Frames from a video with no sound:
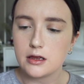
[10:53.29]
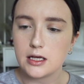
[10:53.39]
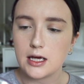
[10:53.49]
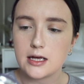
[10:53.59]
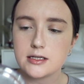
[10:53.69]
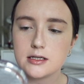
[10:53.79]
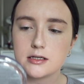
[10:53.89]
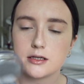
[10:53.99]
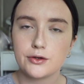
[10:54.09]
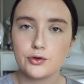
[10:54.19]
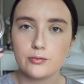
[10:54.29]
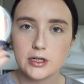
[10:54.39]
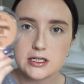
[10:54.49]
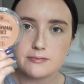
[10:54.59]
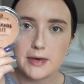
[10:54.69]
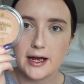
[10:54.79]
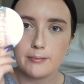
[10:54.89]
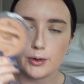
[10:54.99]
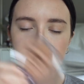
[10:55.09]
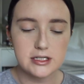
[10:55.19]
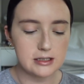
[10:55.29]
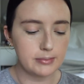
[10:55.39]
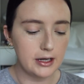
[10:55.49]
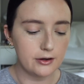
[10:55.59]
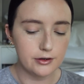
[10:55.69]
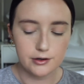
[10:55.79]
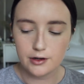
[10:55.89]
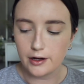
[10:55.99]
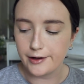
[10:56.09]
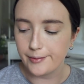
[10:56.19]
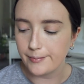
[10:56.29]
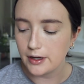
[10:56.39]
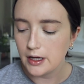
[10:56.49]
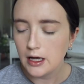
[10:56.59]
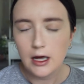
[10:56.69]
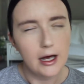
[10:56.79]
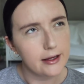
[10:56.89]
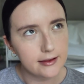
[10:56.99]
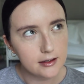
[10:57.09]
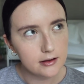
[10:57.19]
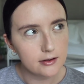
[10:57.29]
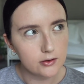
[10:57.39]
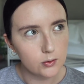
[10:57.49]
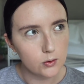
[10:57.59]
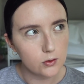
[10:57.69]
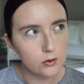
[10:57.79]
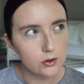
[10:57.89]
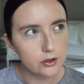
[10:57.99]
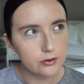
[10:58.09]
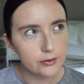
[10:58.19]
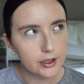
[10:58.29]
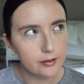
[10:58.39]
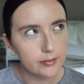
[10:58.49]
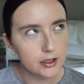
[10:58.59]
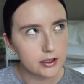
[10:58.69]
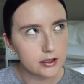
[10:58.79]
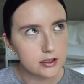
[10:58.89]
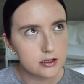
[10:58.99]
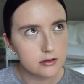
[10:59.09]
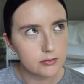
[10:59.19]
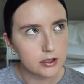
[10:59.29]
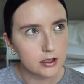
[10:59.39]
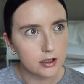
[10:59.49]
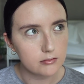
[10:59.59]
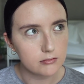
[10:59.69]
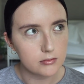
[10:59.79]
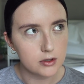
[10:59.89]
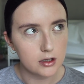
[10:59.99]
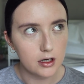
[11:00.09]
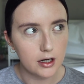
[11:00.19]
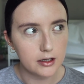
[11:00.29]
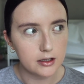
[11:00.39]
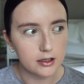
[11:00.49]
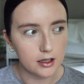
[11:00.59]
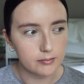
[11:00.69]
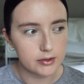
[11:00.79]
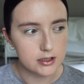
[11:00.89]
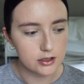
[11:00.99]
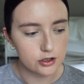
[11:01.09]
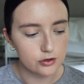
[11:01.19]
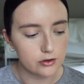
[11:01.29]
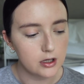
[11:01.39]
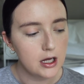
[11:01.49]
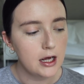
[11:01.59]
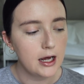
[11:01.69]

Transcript: the Essence Luminous Matte Bronzing Powder. I think that Laura recommended this to me, I'm 99% sure.